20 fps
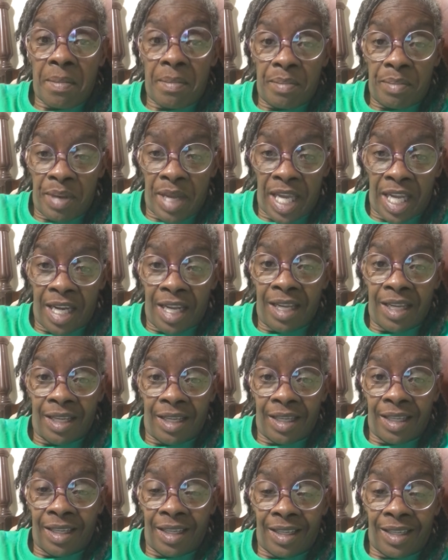Betty.
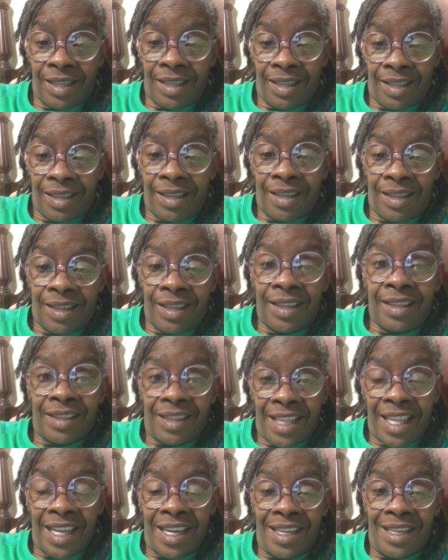
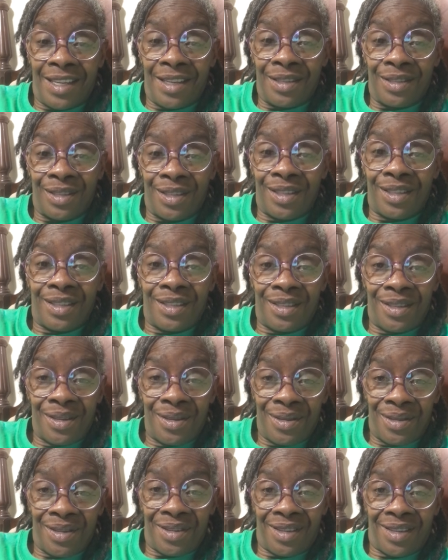That is.
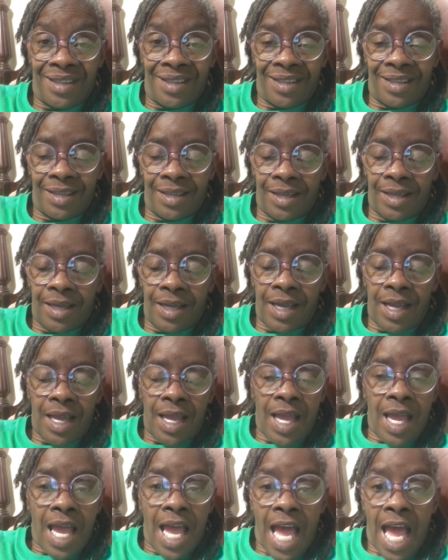Look,
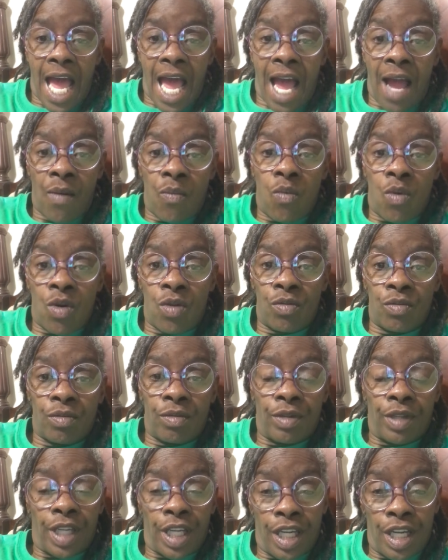I want
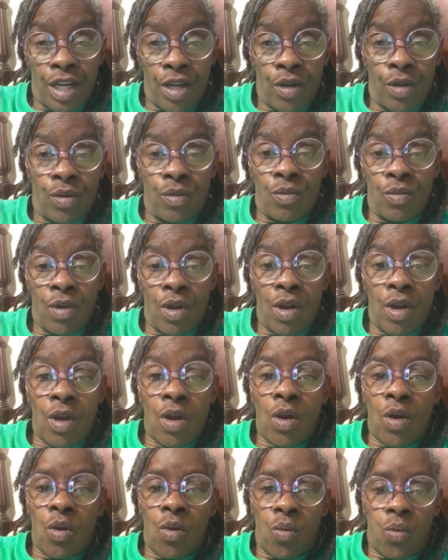to know,
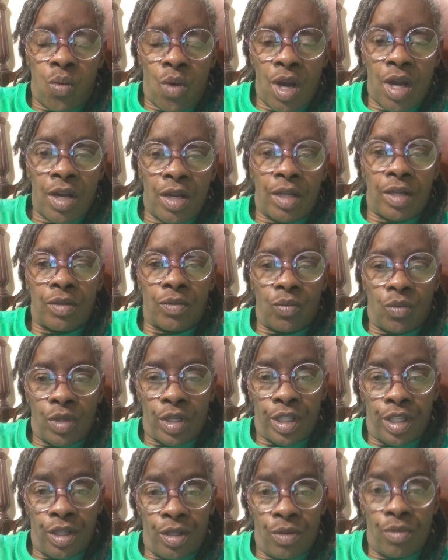what
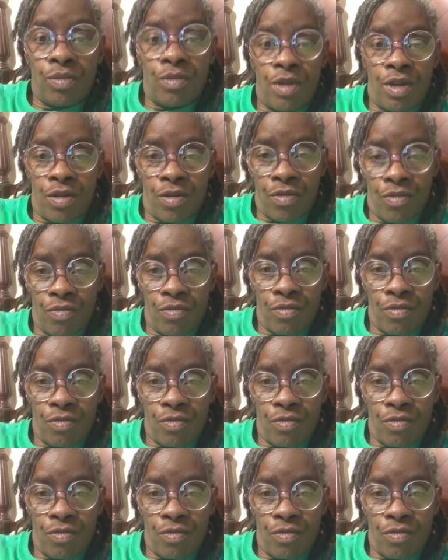would you do